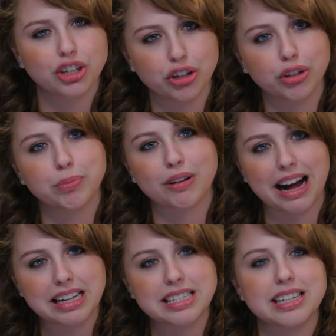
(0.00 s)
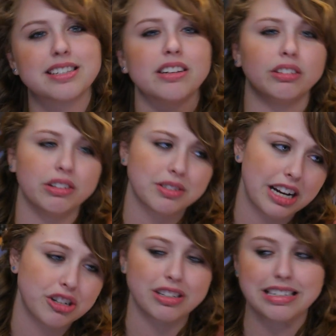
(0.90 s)
Cue paralysis and
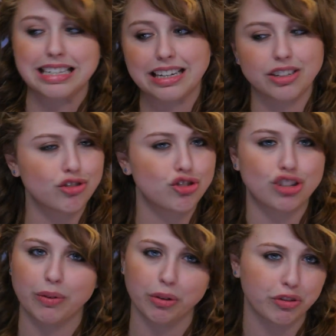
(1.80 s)
hallucinations and general